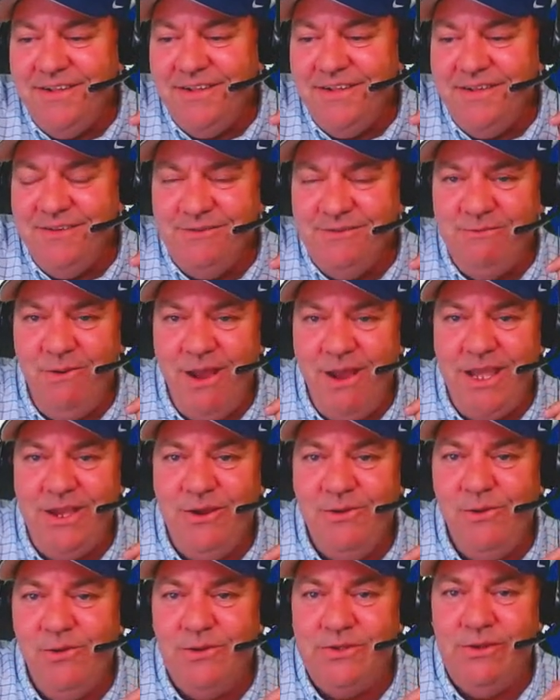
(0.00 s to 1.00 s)
It's way
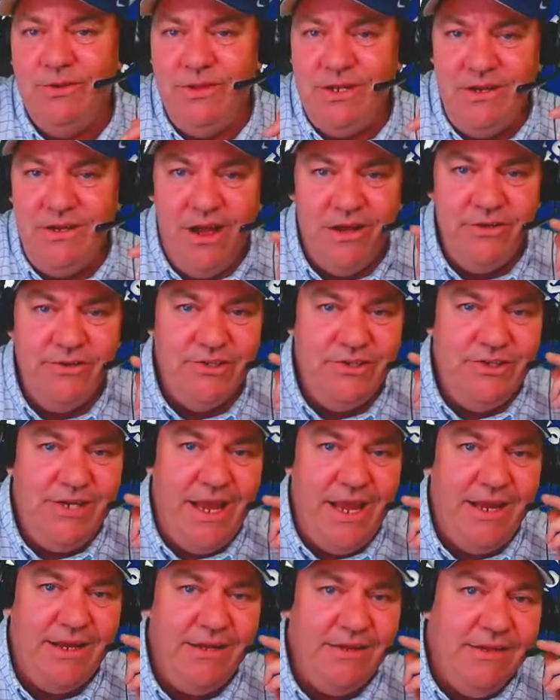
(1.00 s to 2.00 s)
cool. So the Dodgers
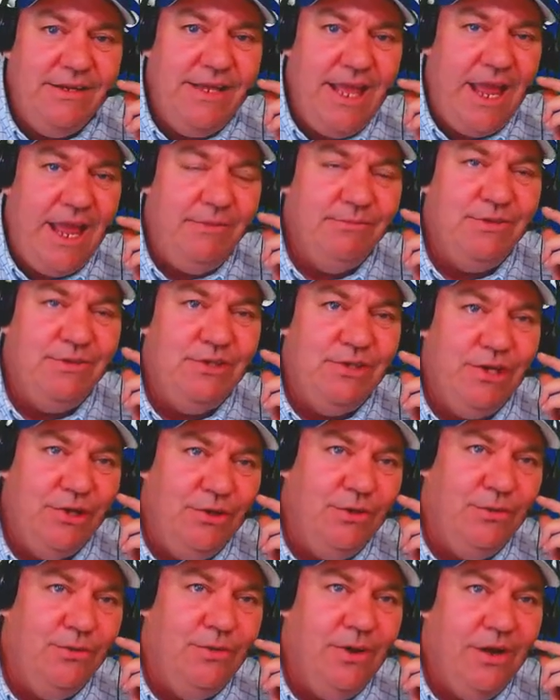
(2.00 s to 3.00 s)
take game
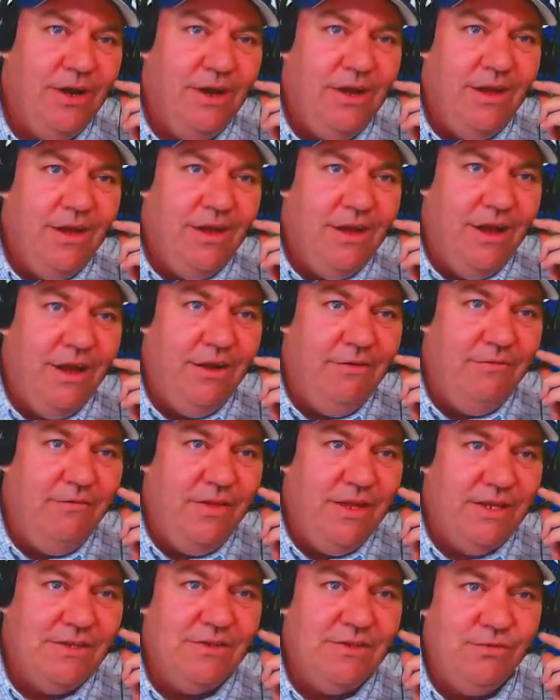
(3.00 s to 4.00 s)
2 of
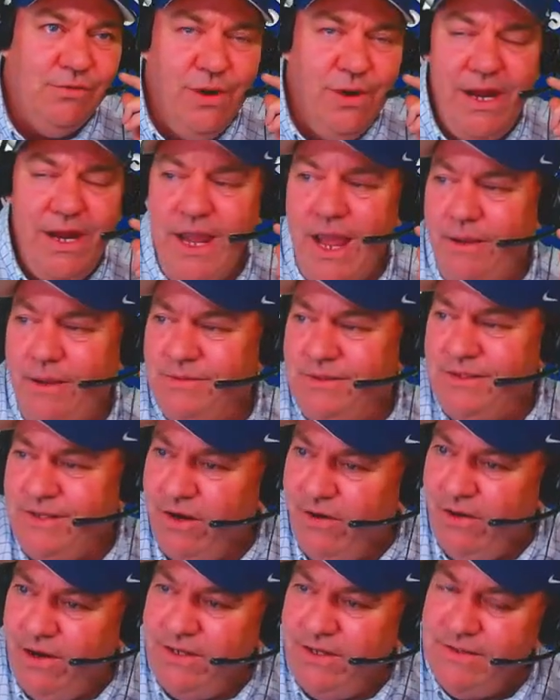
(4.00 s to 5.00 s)
this 3-game
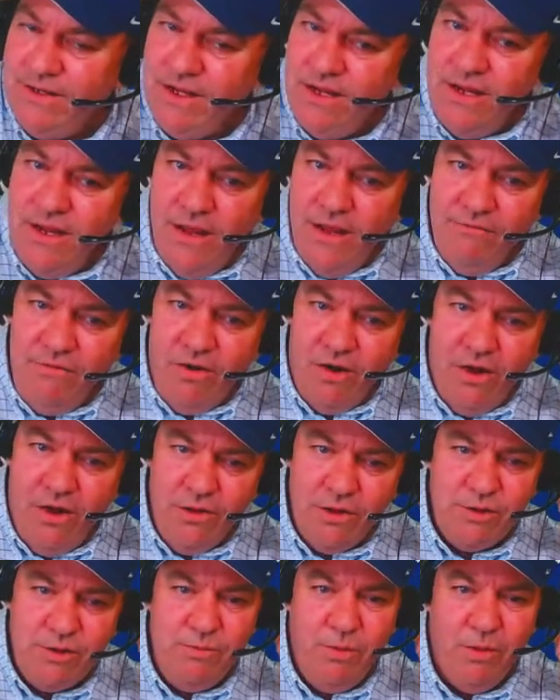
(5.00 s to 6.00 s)
series.
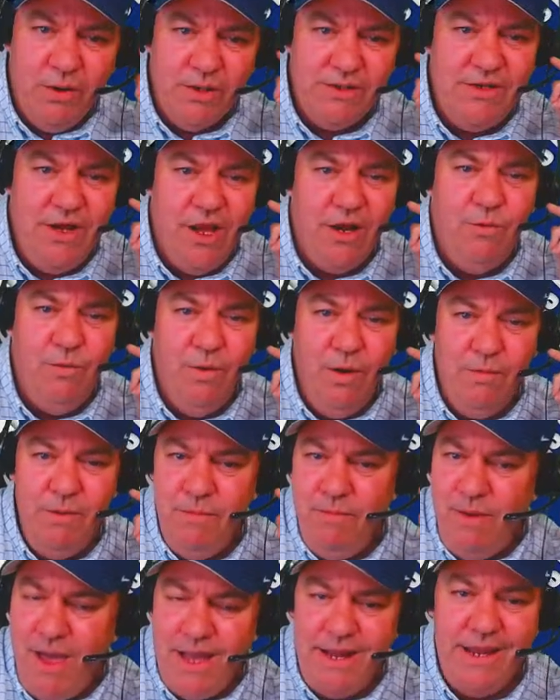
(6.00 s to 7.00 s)
Valhalla Sports Talk will be
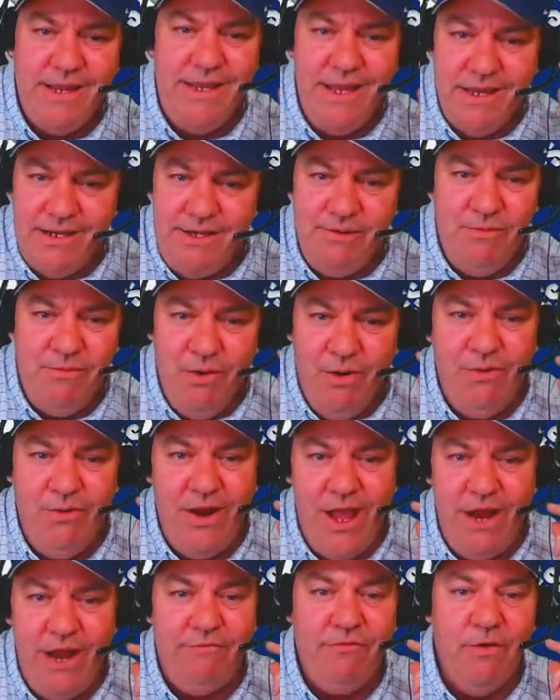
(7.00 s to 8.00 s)
back again tomorrow
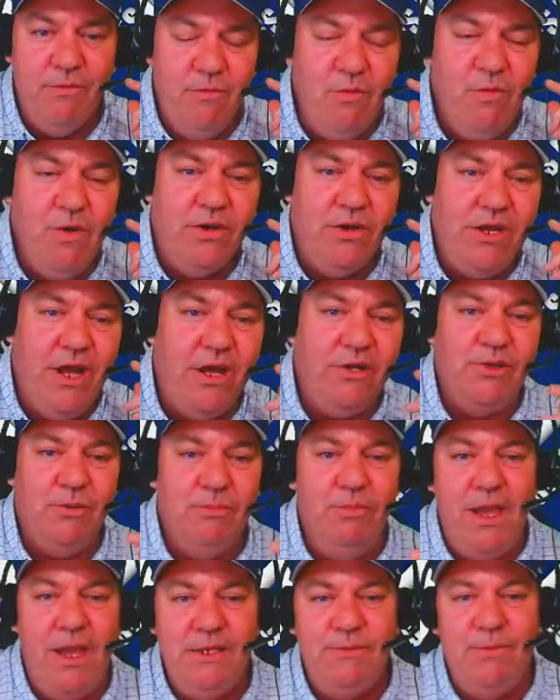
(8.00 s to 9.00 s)
night for more Dodger
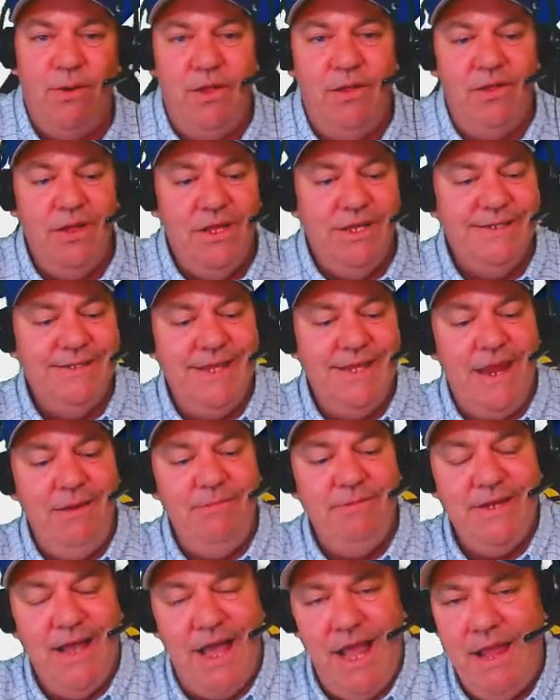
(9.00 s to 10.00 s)
baseball.
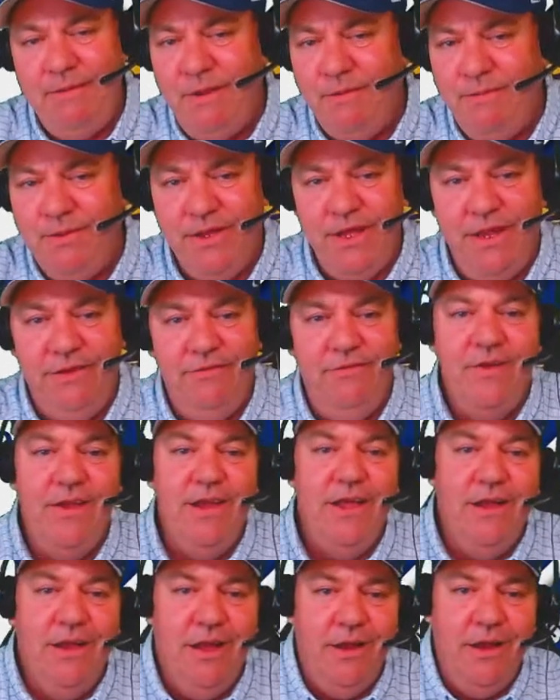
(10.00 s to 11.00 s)
Same time, I believe.
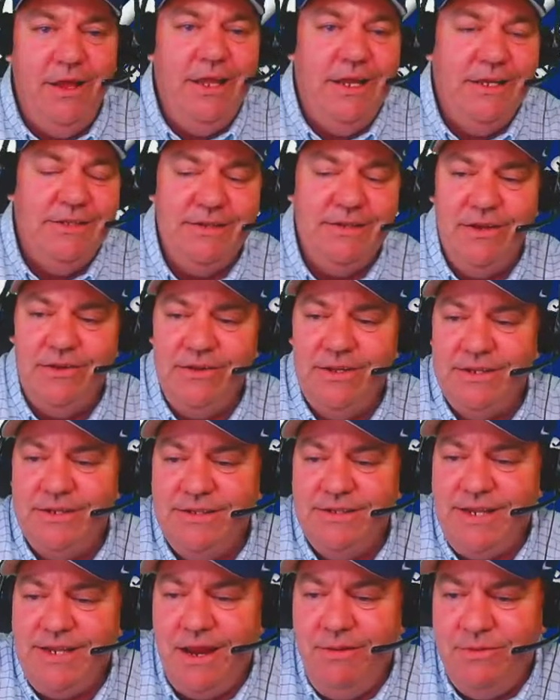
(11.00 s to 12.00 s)
I think it's on the
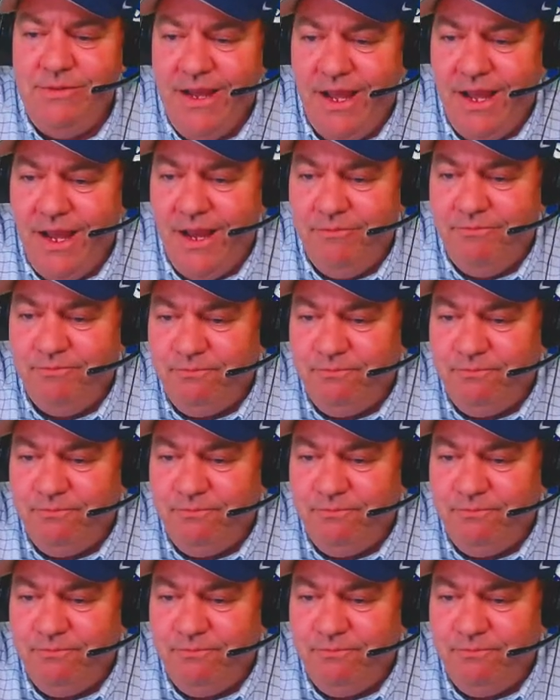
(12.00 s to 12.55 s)
same time.